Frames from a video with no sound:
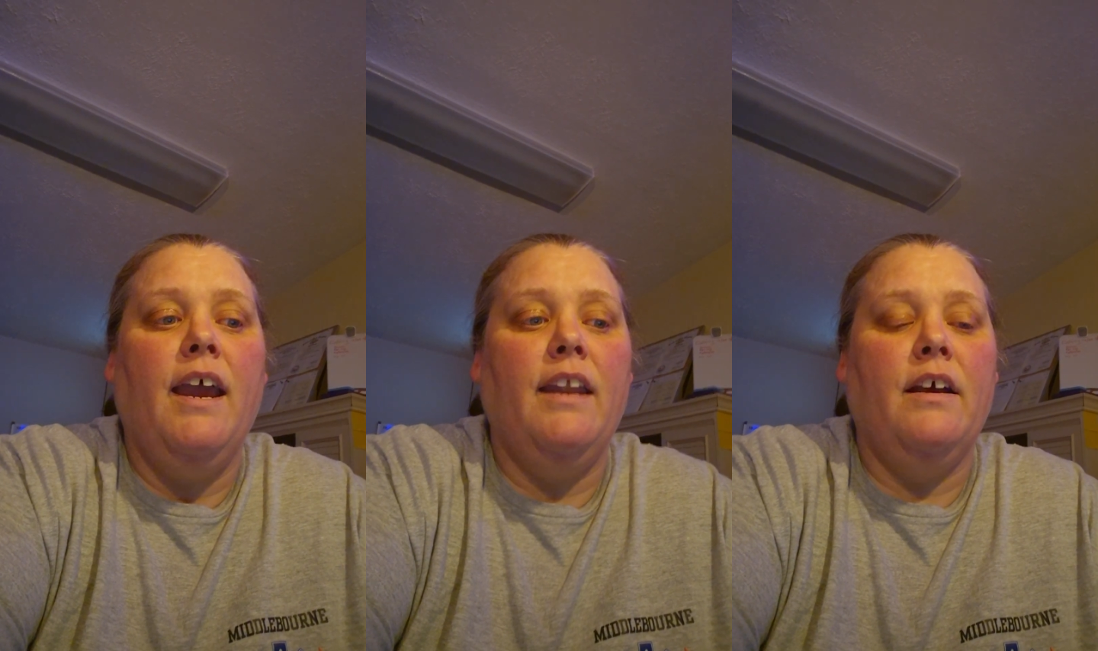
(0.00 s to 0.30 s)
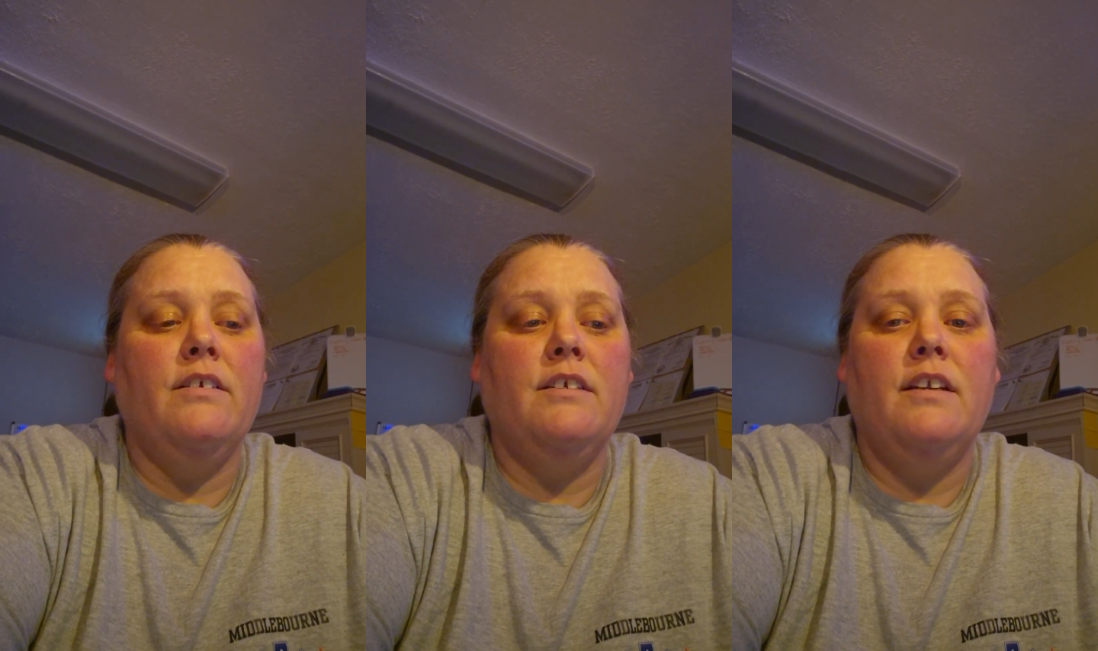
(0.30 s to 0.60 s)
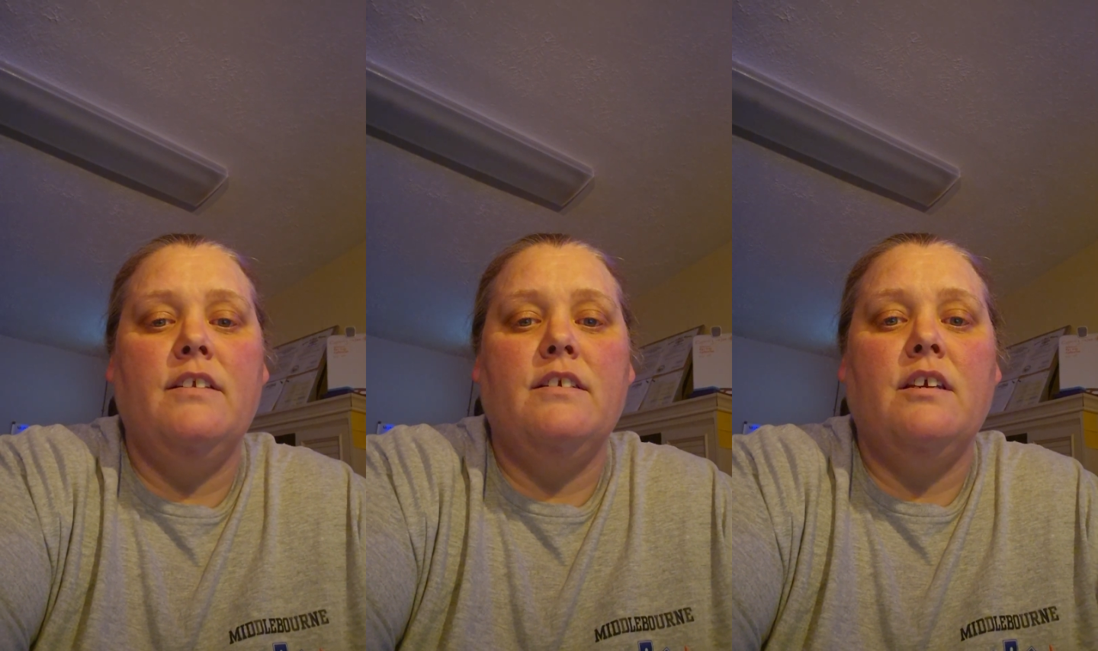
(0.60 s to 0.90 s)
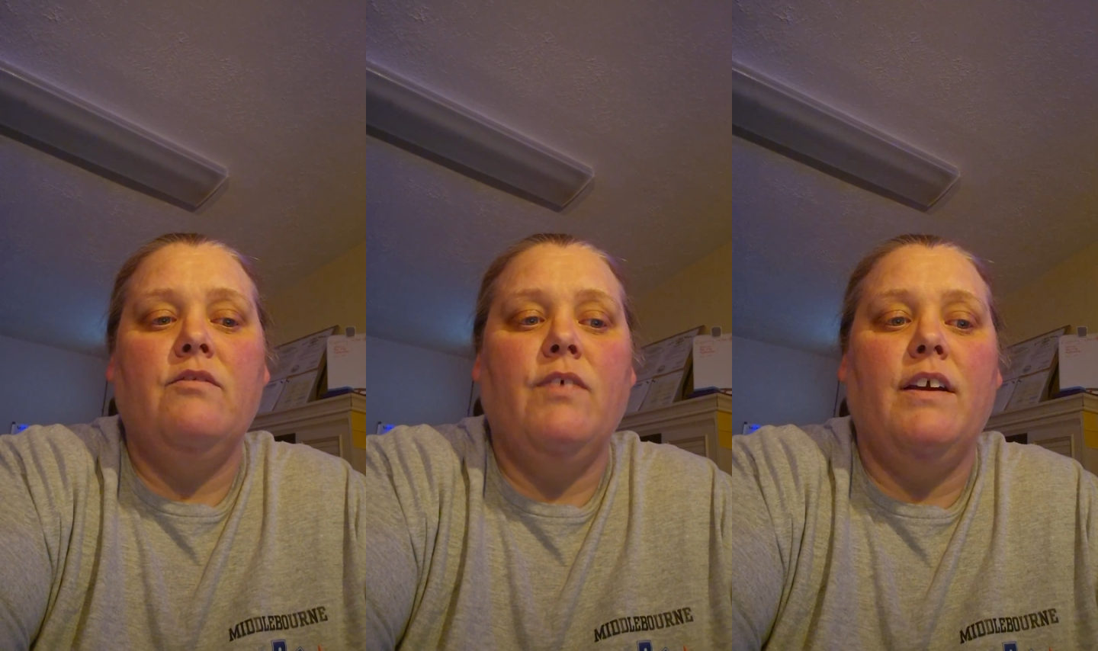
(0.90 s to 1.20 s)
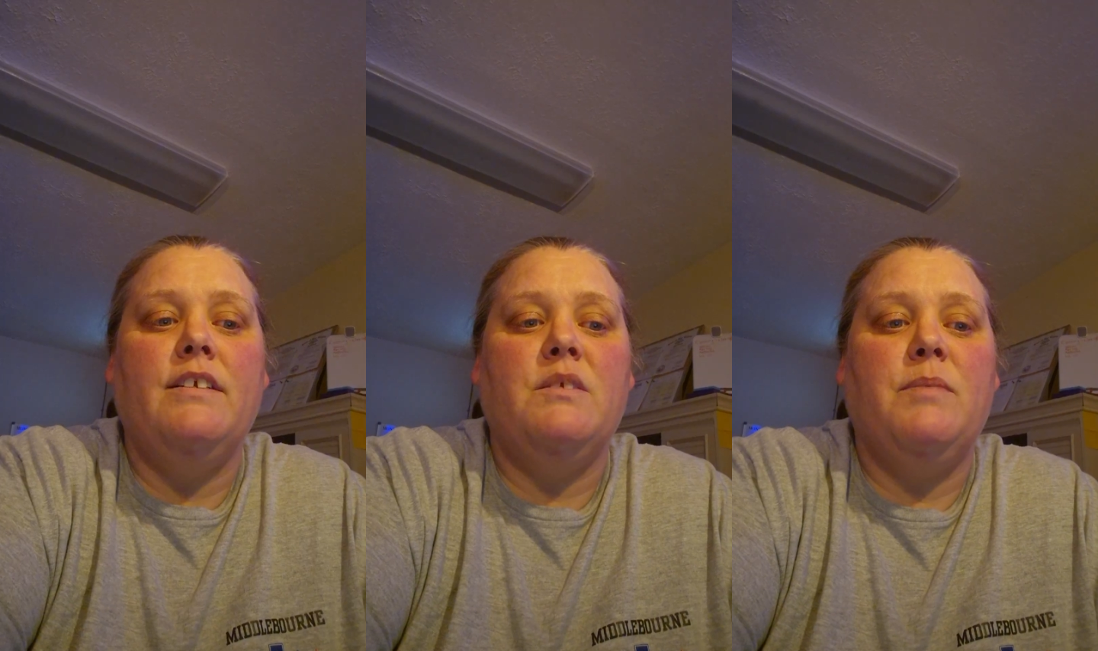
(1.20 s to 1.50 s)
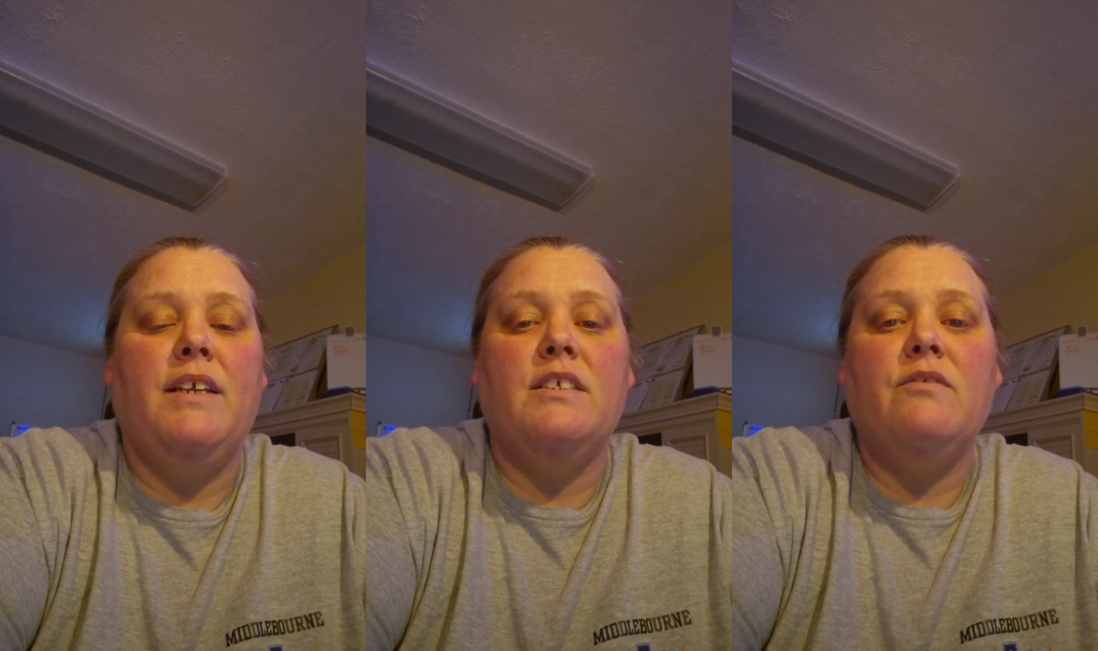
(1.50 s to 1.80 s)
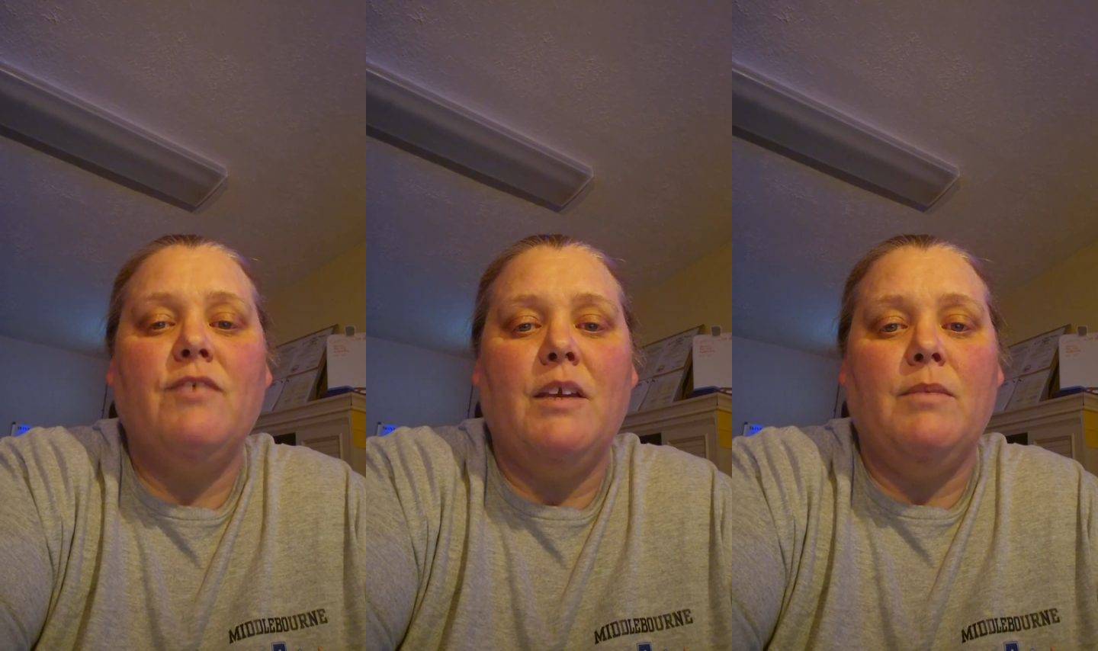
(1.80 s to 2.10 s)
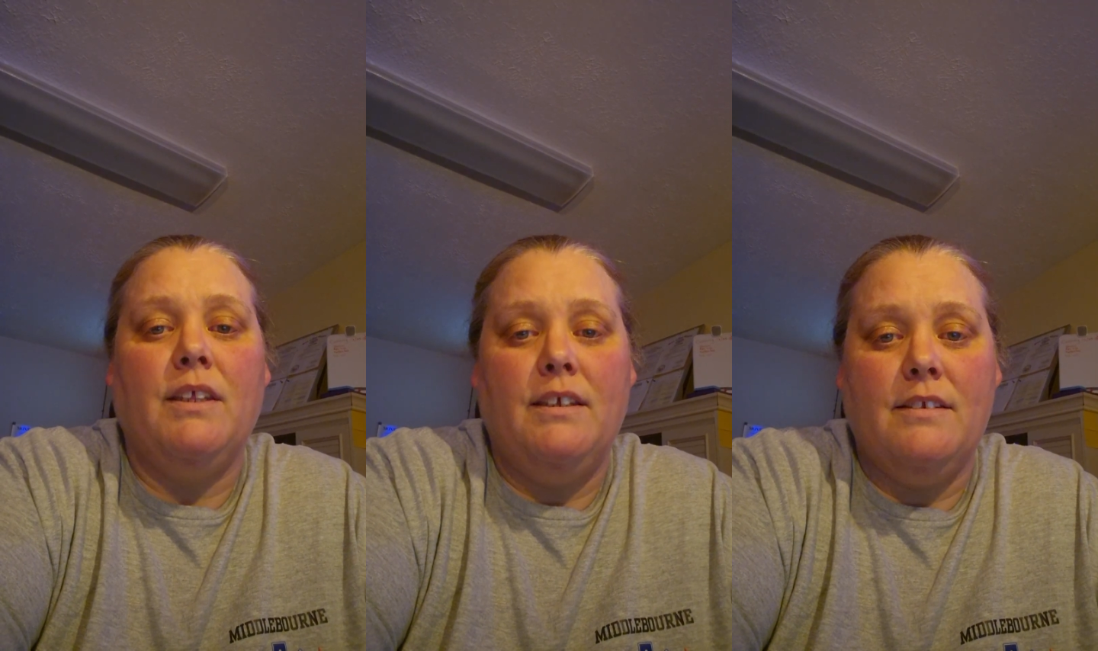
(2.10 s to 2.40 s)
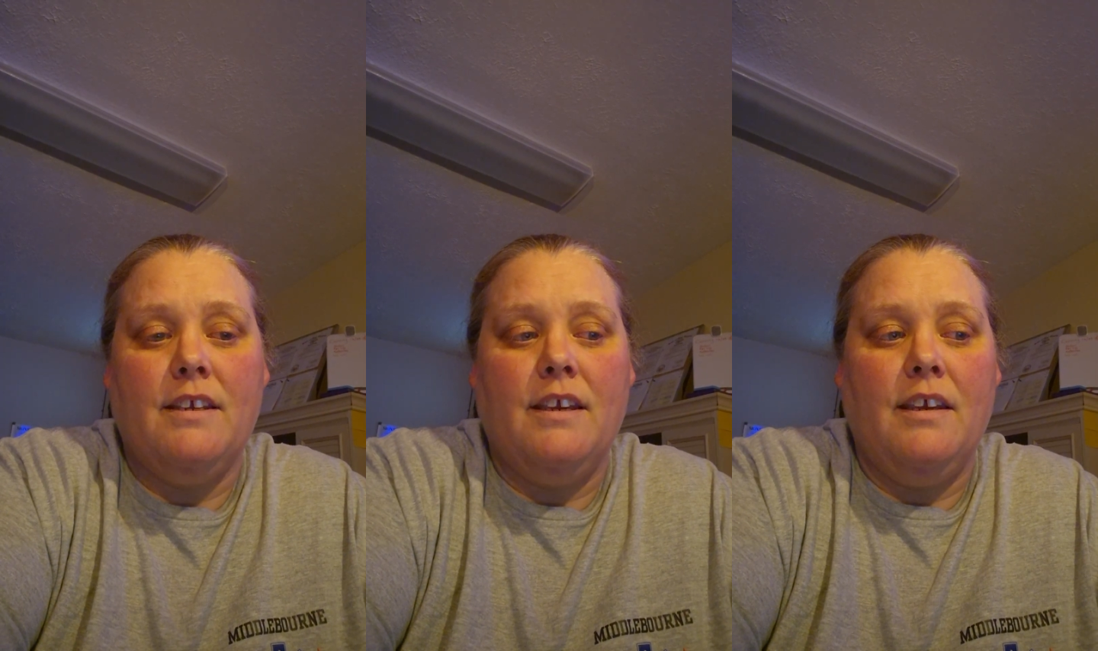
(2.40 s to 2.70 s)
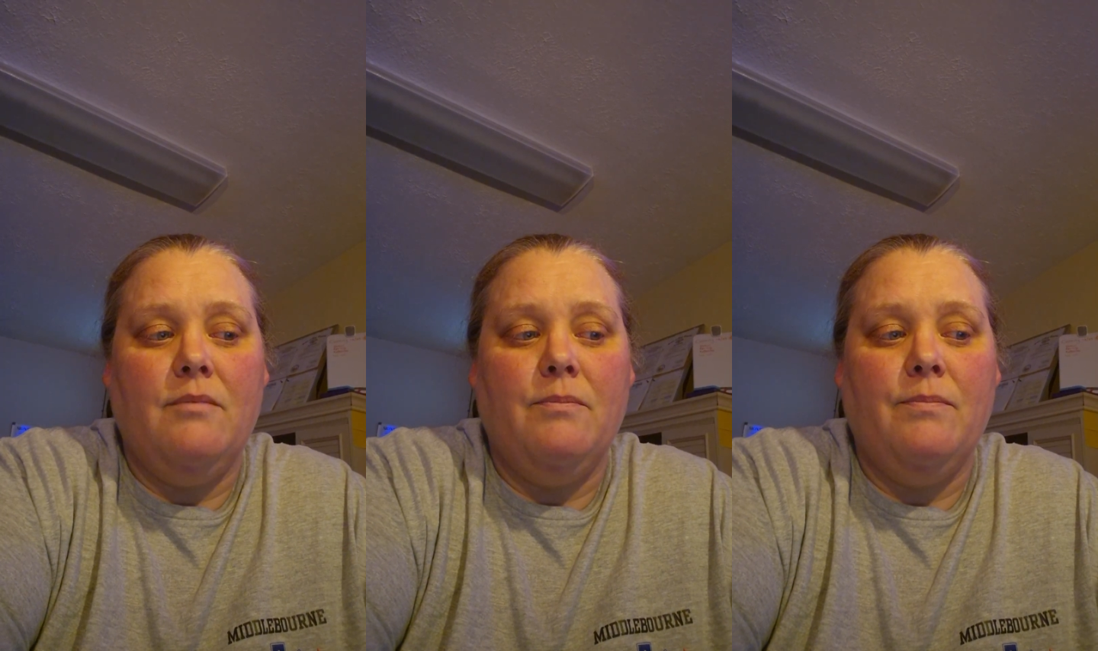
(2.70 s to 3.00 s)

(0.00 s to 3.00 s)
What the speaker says: and outside its confined space, family is king.